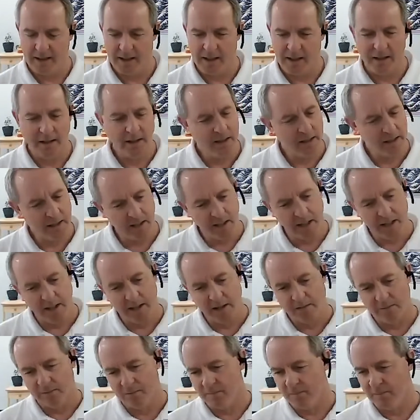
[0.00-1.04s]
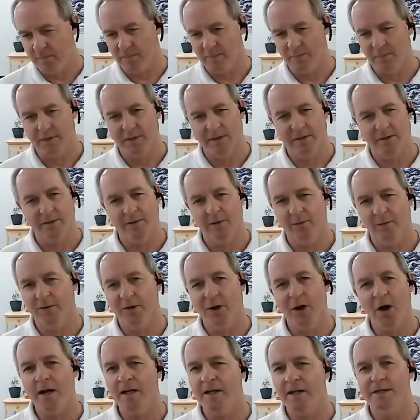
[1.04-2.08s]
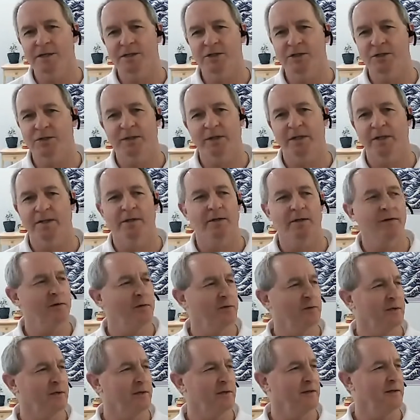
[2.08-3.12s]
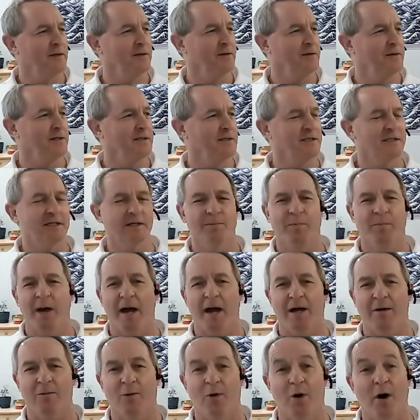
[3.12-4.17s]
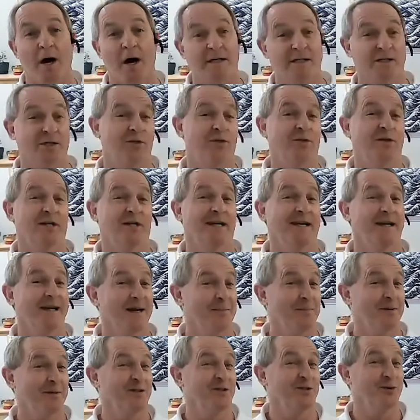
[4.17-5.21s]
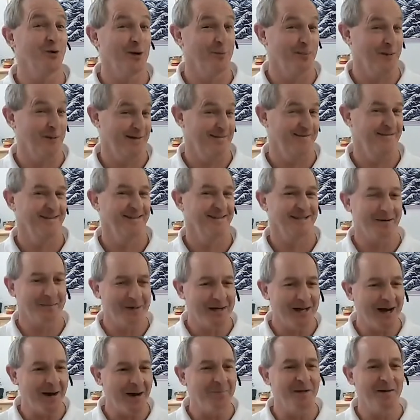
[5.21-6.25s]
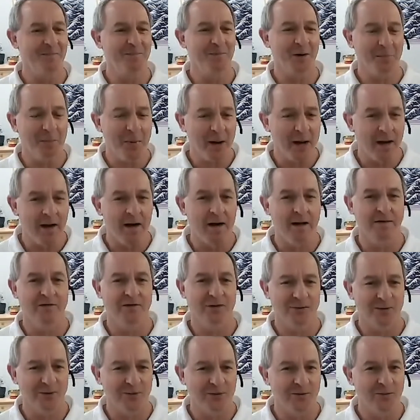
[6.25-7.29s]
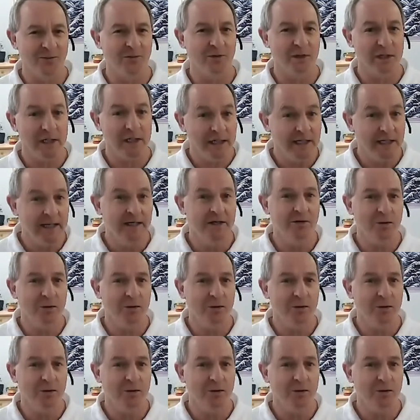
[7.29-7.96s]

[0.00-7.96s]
and, and you know, the audience, you can, you, can, you can sit back and watch, or you can get up and join me, because I'll be, I'll be prepared to lead